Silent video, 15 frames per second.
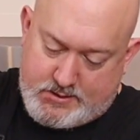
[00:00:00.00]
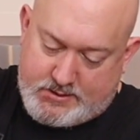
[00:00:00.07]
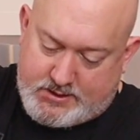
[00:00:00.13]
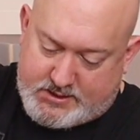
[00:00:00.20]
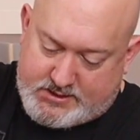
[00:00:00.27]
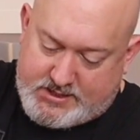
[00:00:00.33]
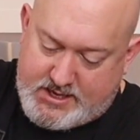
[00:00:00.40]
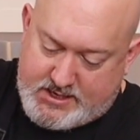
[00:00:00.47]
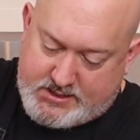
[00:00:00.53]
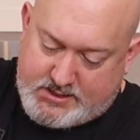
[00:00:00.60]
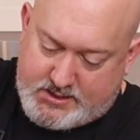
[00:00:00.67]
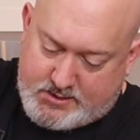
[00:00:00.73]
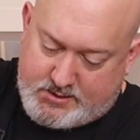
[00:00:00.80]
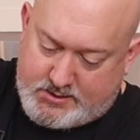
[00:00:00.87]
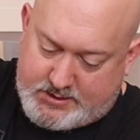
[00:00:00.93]
to
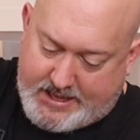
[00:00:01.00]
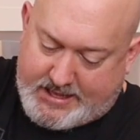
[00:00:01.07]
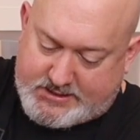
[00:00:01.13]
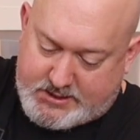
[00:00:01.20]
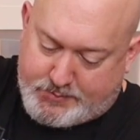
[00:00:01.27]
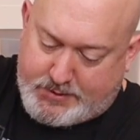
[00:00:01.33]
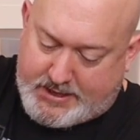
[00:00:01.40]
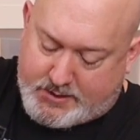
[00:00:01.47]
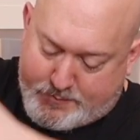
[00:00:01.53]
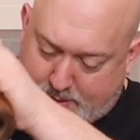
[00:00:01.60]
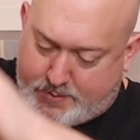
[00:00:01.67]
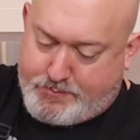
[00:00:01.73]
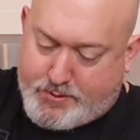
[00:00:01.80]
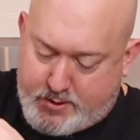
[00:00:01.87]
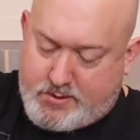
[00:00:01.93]
season. Lots of black
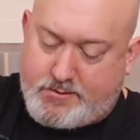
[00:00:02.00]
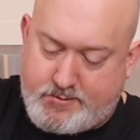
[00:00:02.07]
pepper.